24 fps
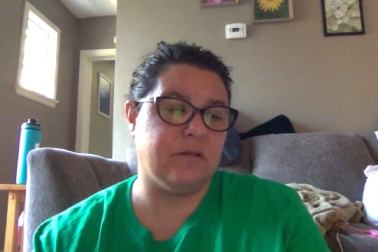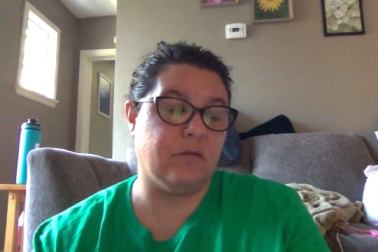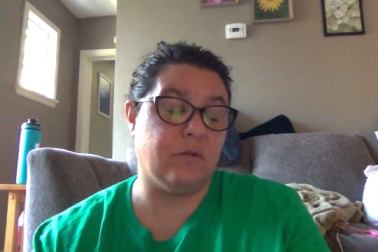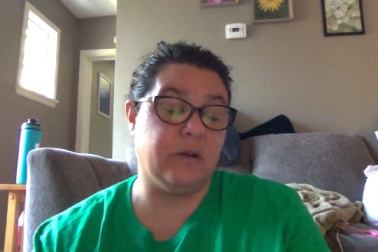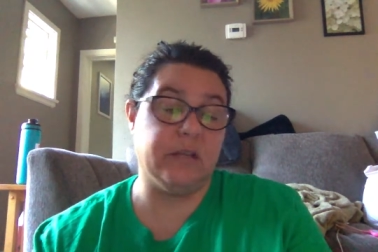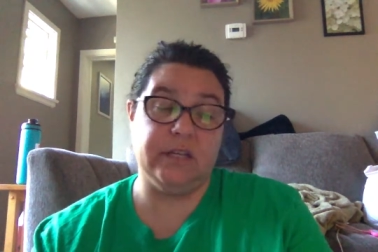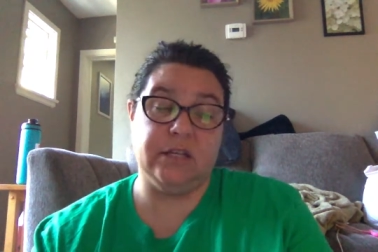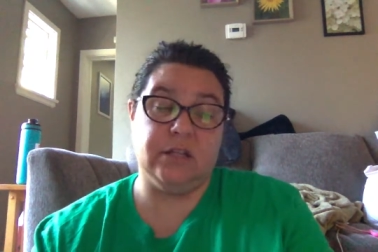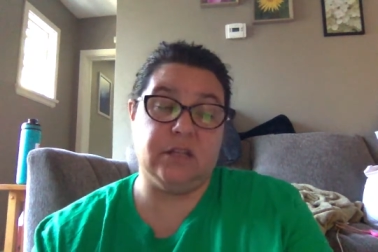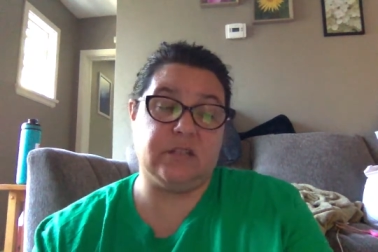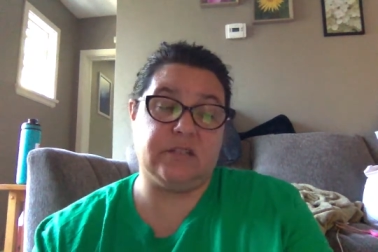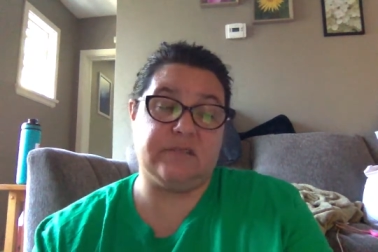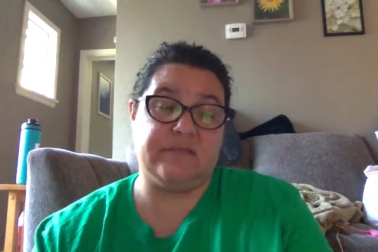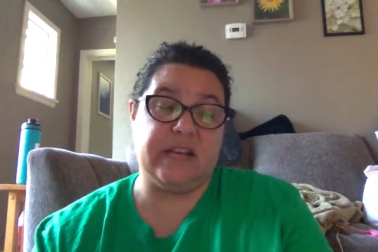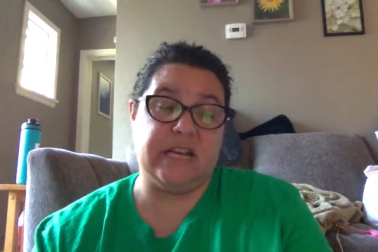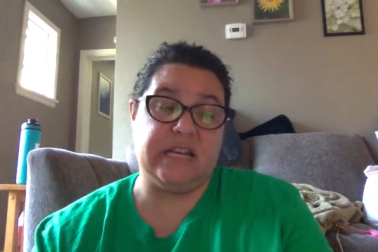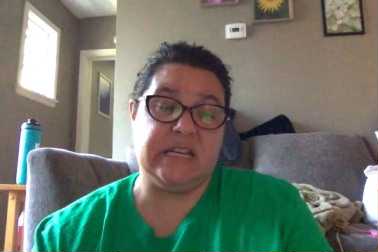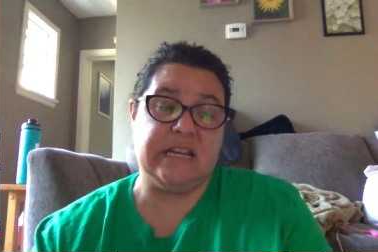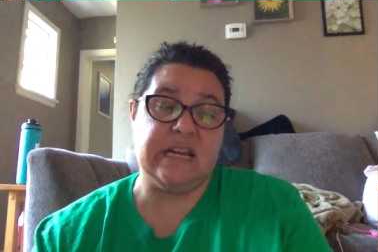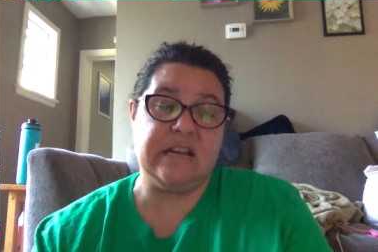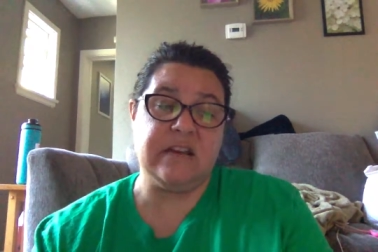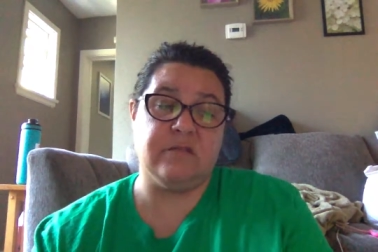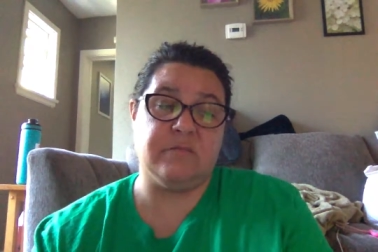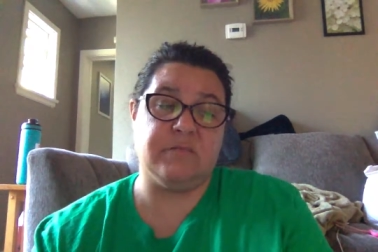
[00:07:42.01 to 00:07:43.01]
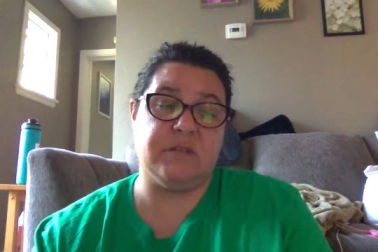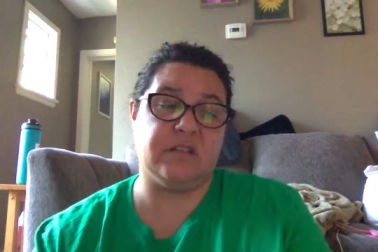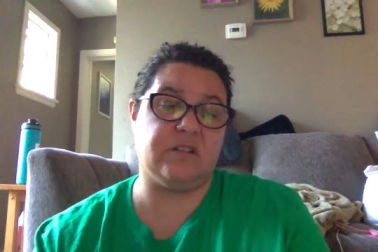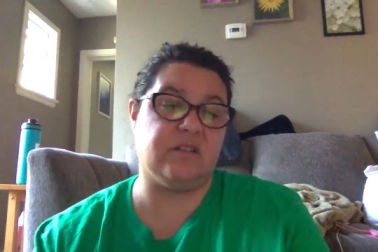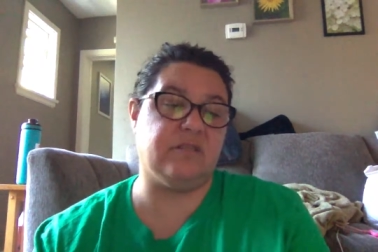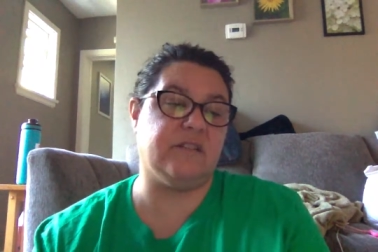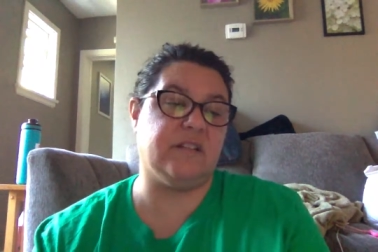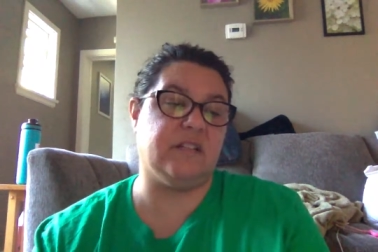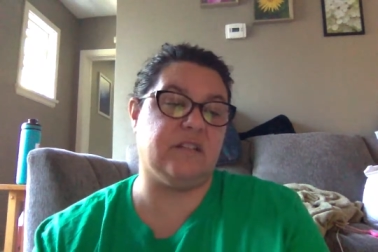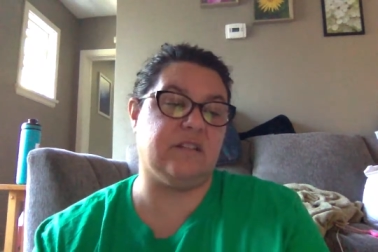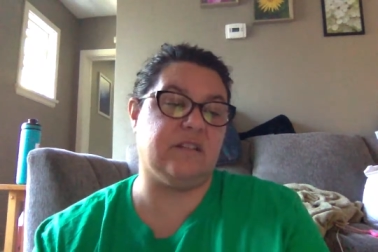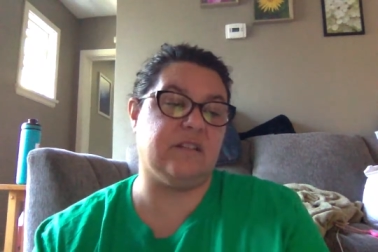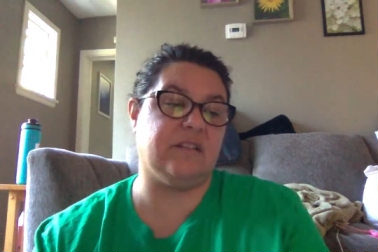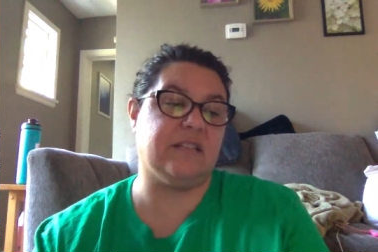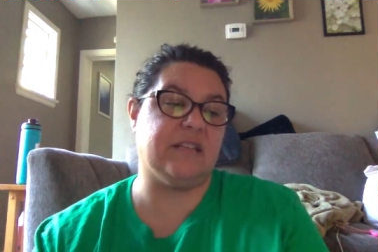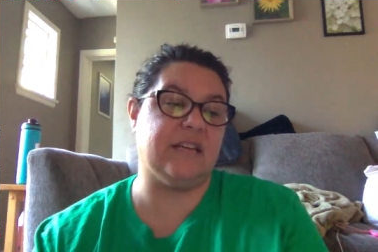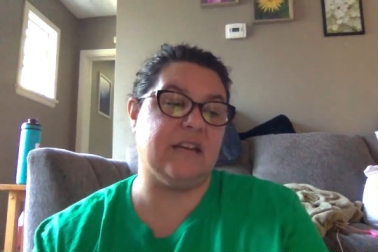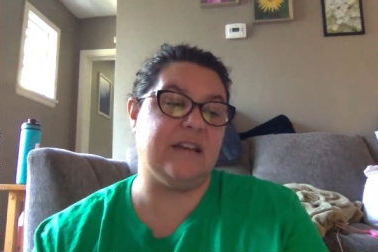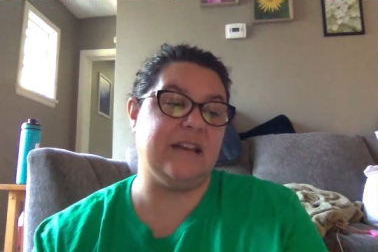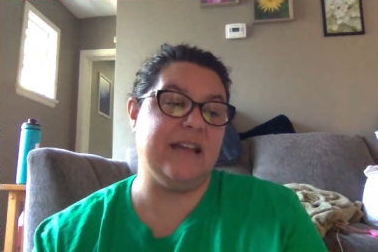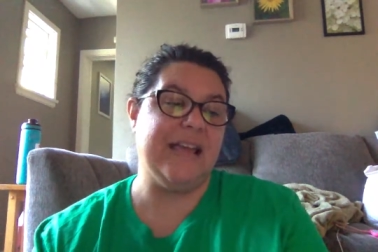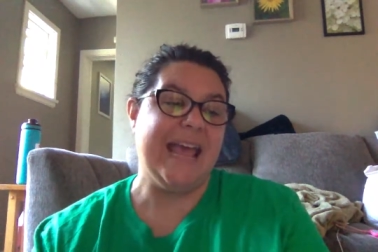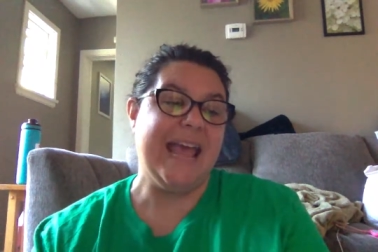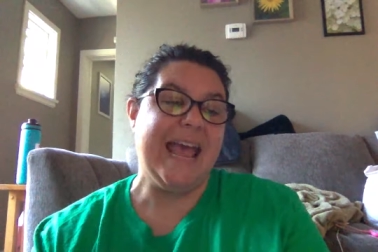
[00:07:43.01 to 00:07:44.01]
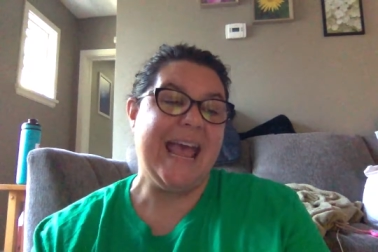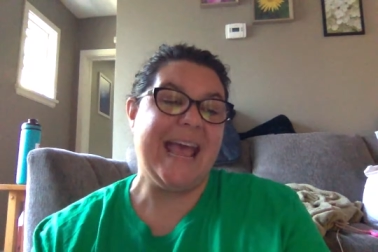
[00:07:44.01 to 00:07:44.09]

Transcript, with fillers: Well, he looks fine now, Mr. Vincent said.